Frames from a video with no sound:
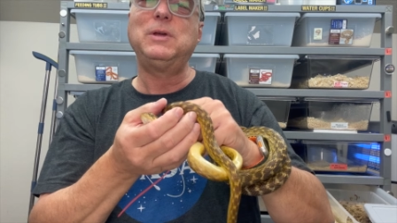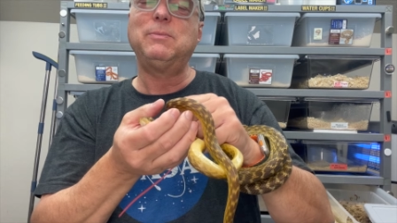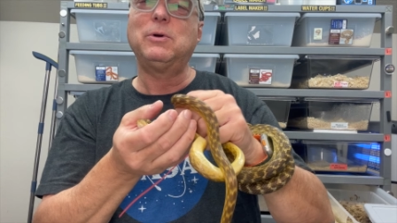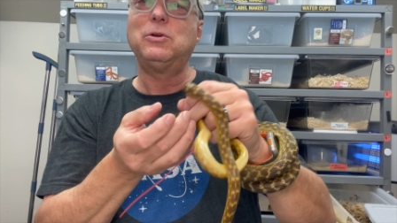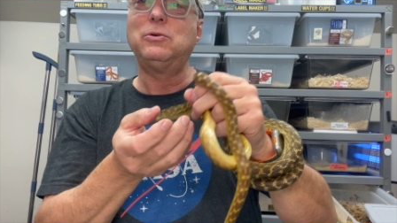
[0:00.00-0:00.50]

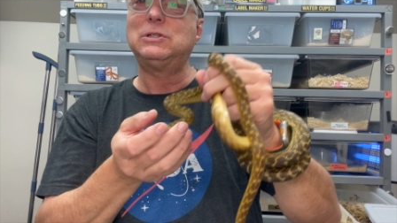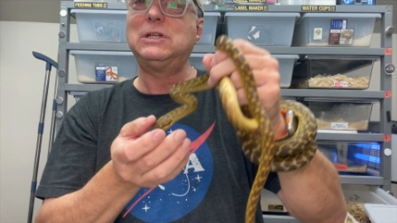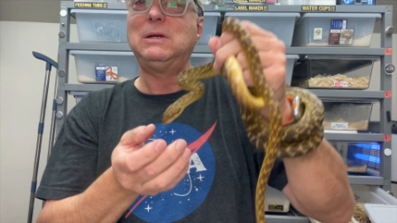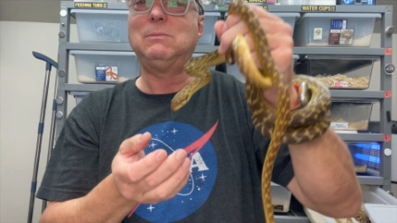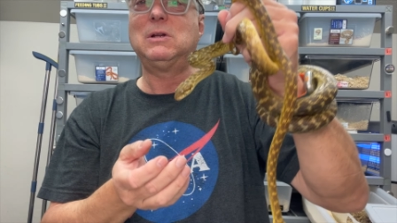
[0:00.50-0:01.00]
people who
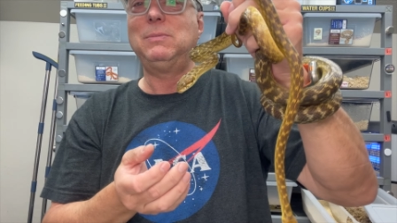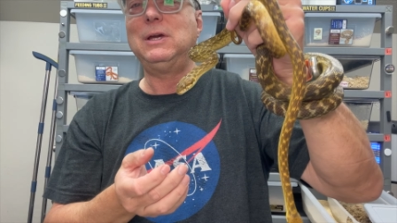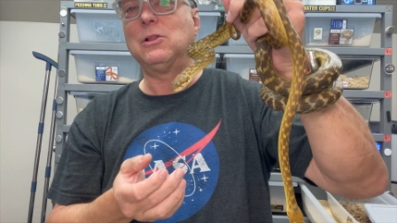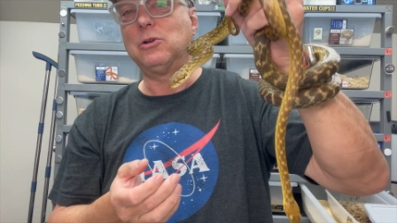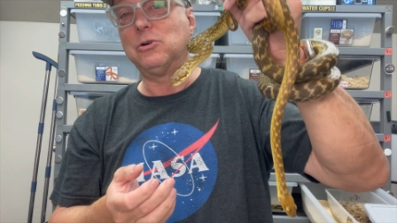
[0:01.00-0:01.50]
seem to be
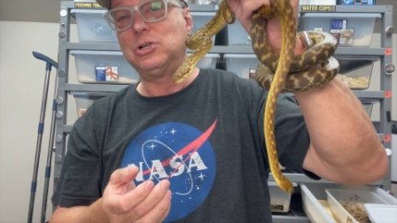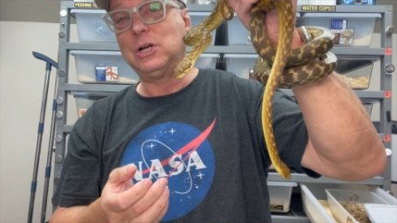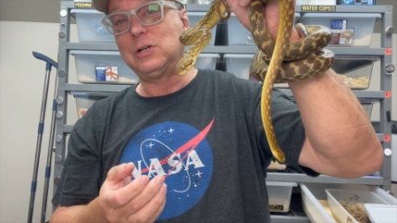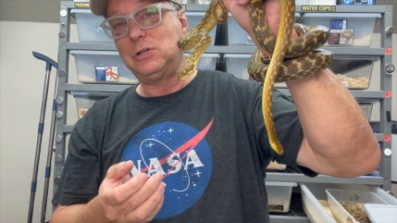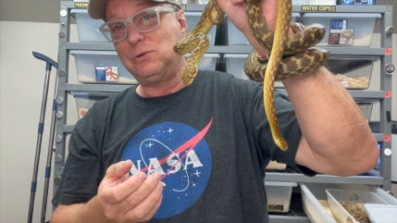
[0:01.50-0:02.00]

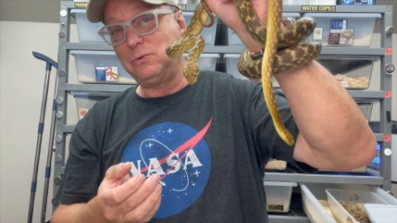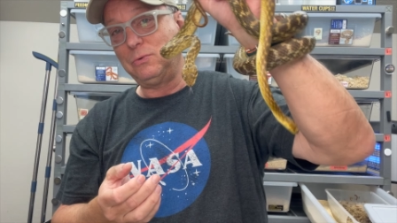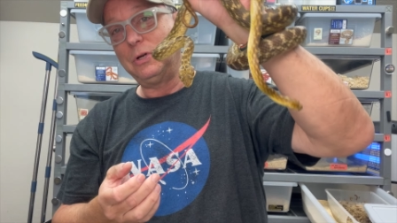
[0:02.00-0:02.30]
allergic to